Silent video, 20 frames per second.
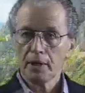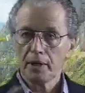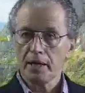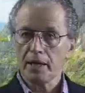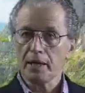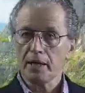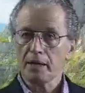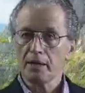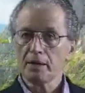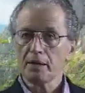
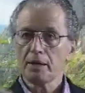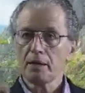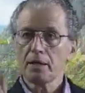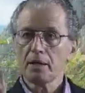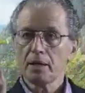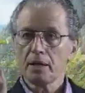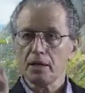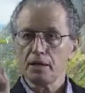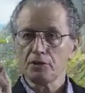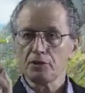in
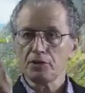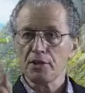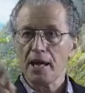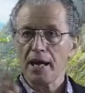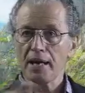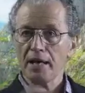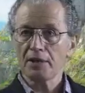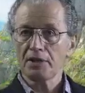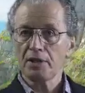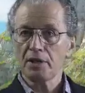
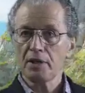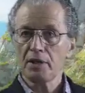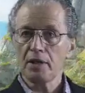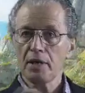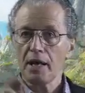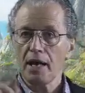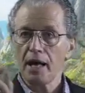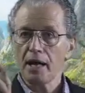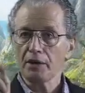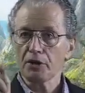insanity
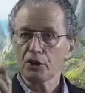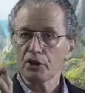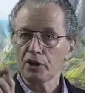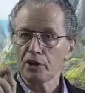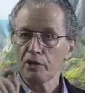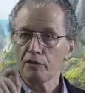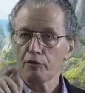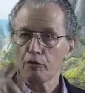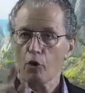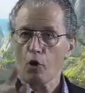and
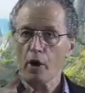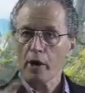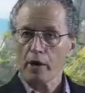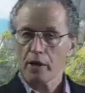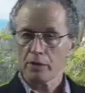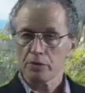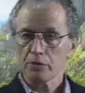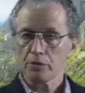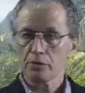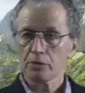
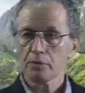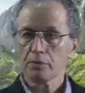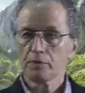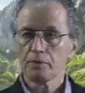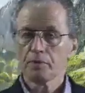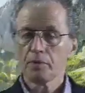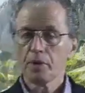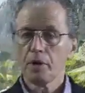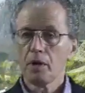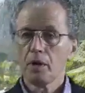clairvoyance.
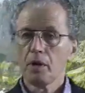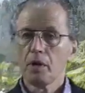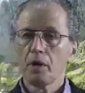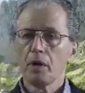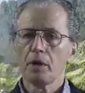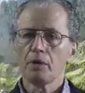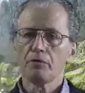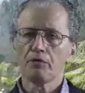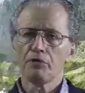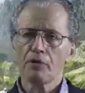
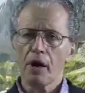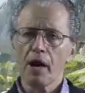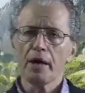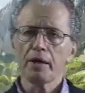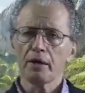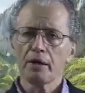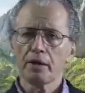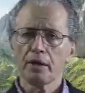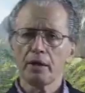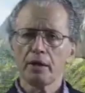And
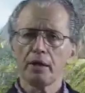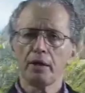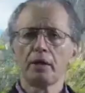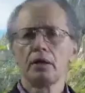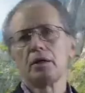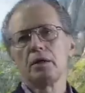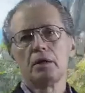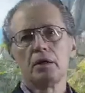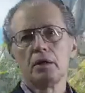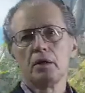finally,
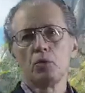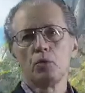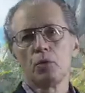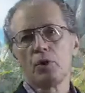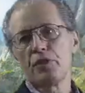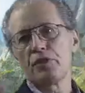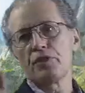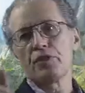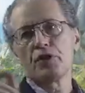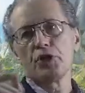
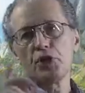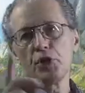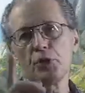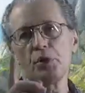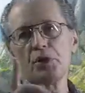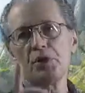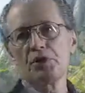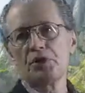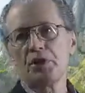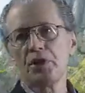with the
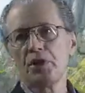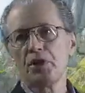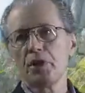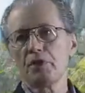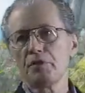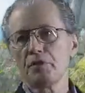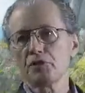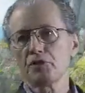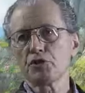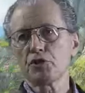unity
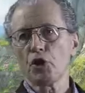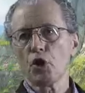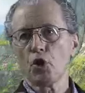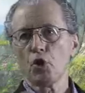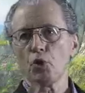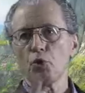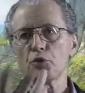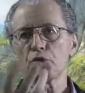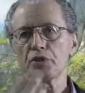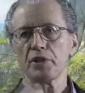of the
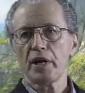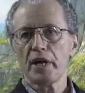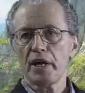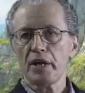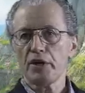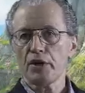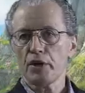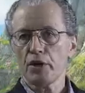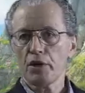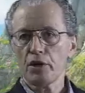soul's
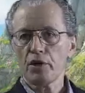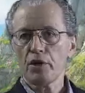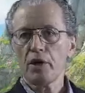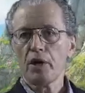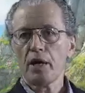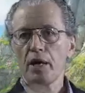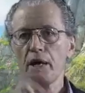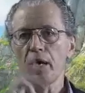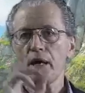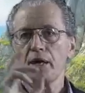inner
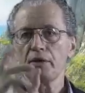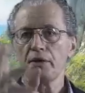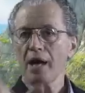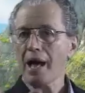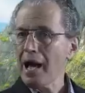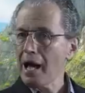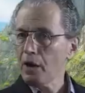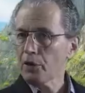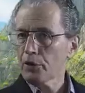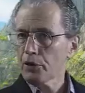and
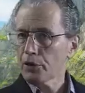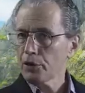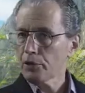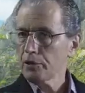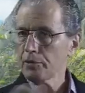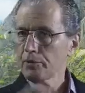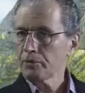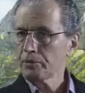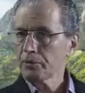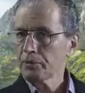
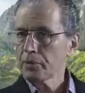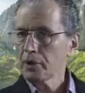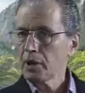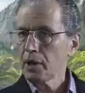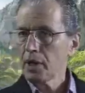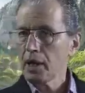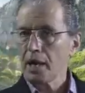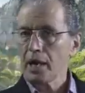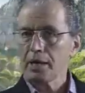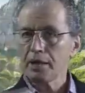outer
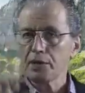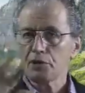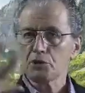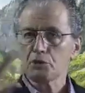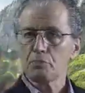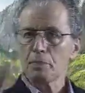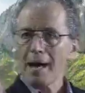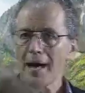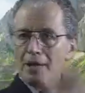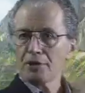and its
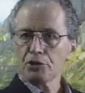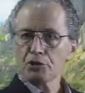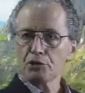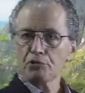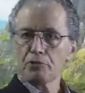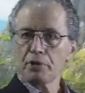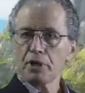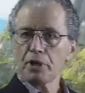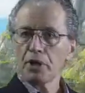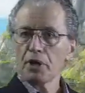
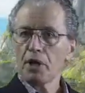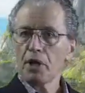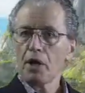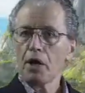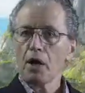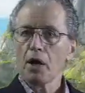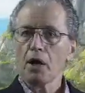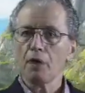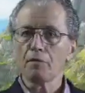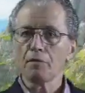mastery
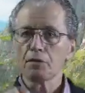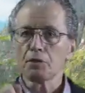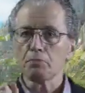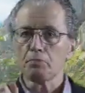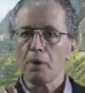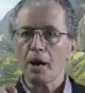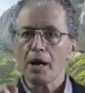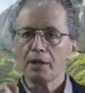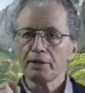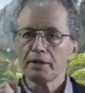of its
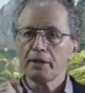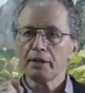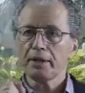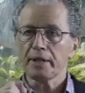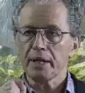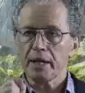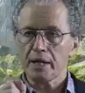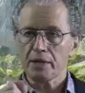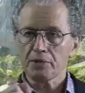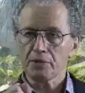
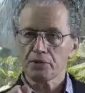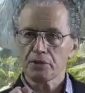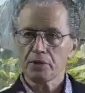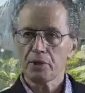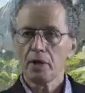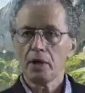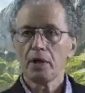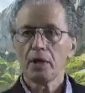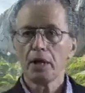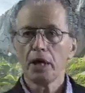bodiliness,
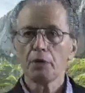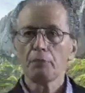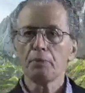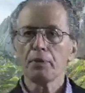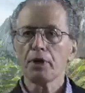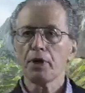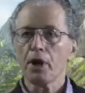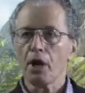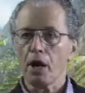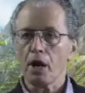it
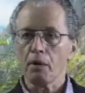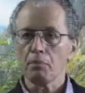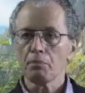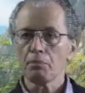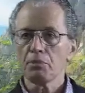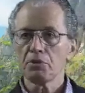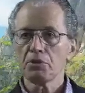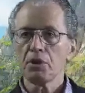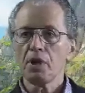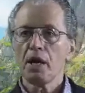
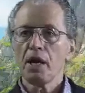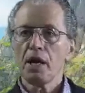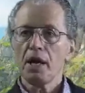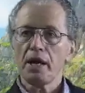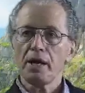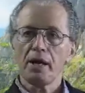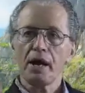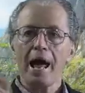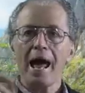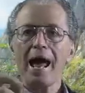becomes
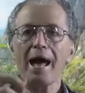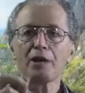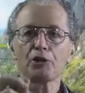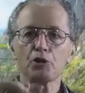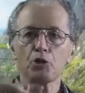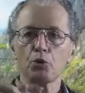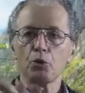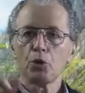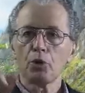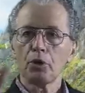an
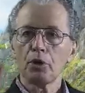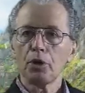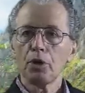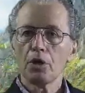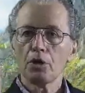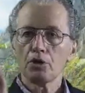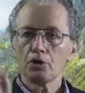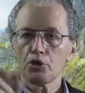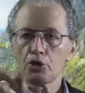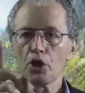actual
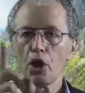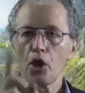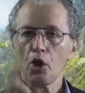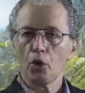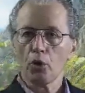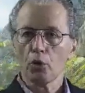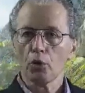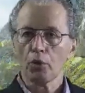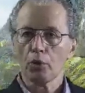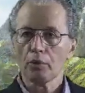
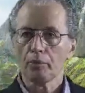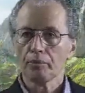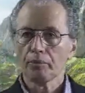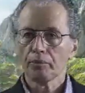soul.